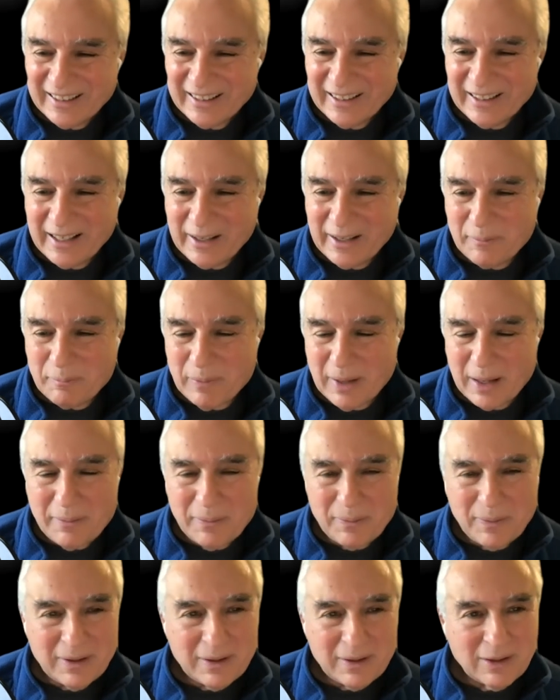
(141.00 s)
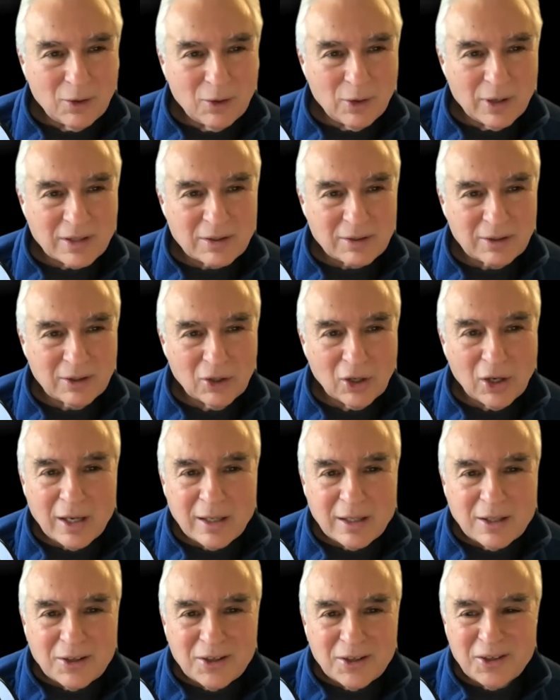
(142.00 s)
It might do us
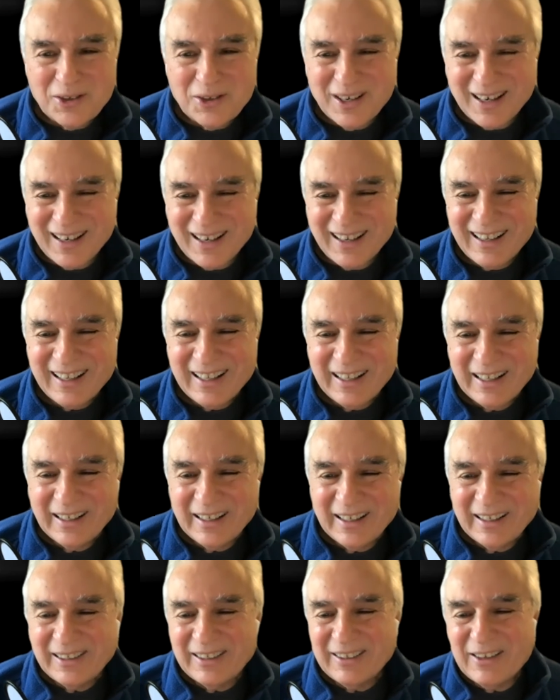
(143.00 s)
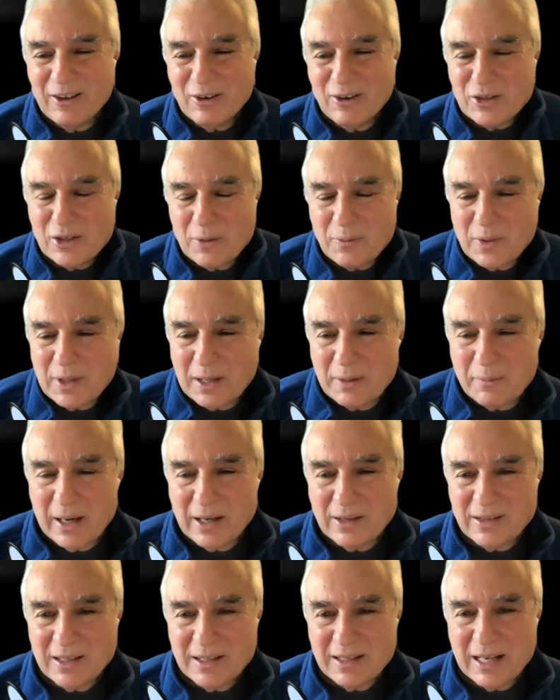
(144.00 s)
good to know something
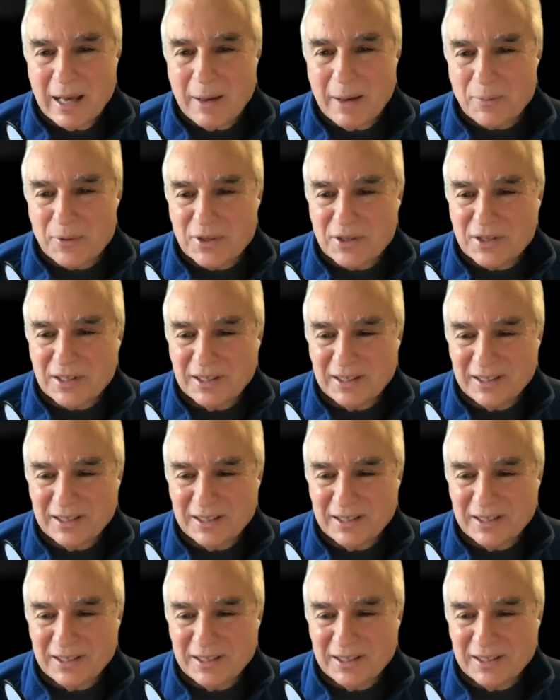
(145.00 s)
about the depths.